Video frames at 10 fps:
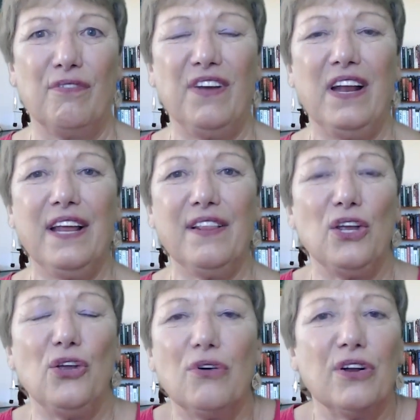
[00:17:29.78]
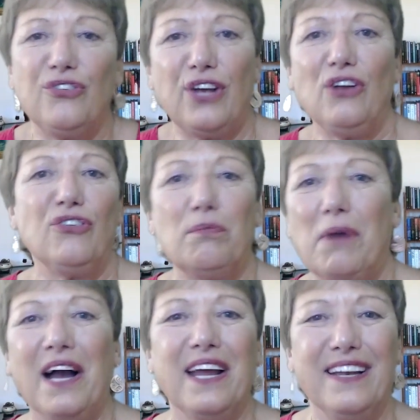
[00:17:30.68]
feeling that you can change your
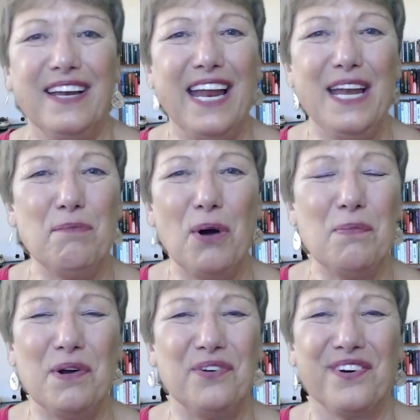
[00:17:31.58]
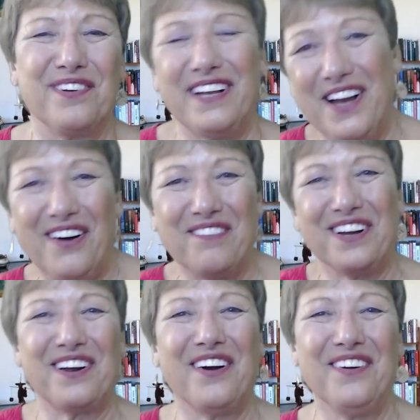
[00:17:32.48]
mind in any moment. You can say, No, I'm
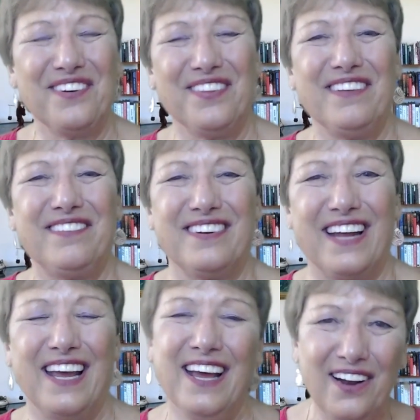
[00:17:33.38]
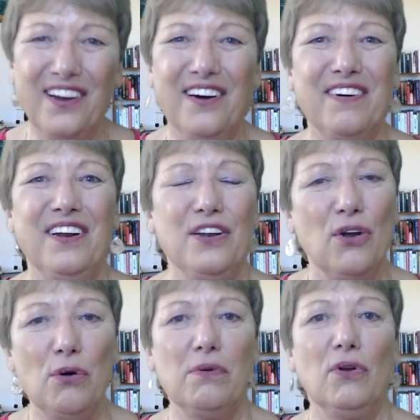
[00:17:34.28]
going to go and do this today. No, I'm going to,
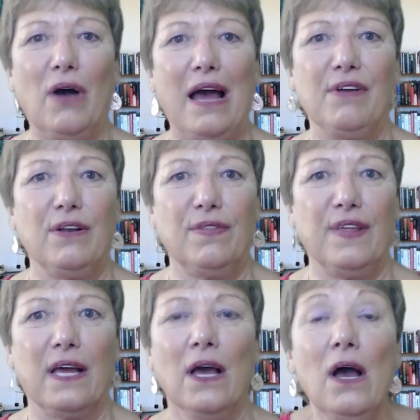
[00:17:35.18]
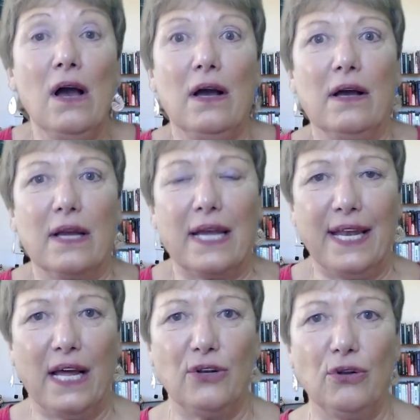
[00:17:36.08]
no, not having to think,
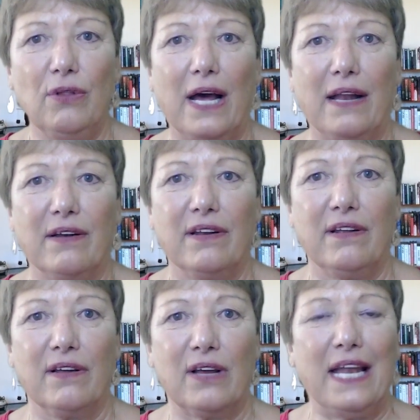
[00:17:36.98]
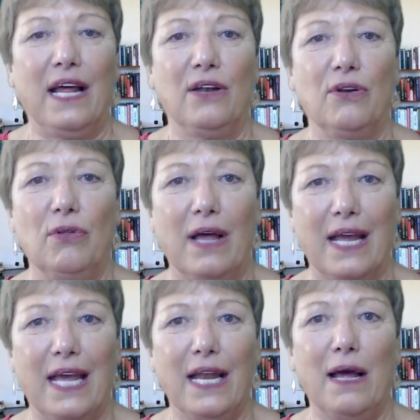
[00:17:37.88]
Can I do that? Can I do
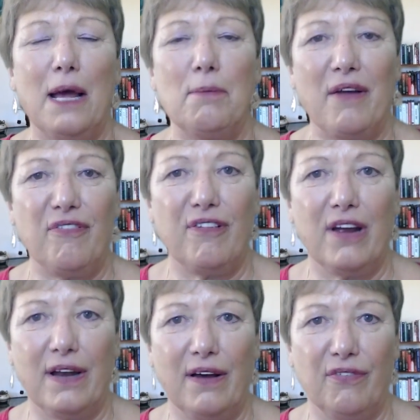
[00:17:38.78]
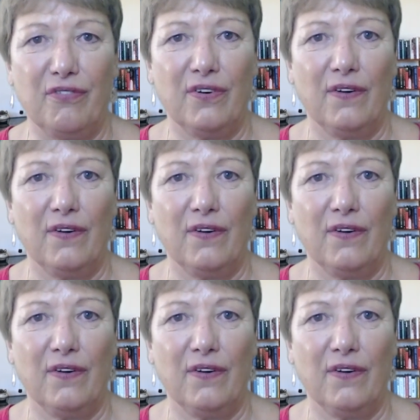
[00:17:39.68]
that? Can I am I free enough?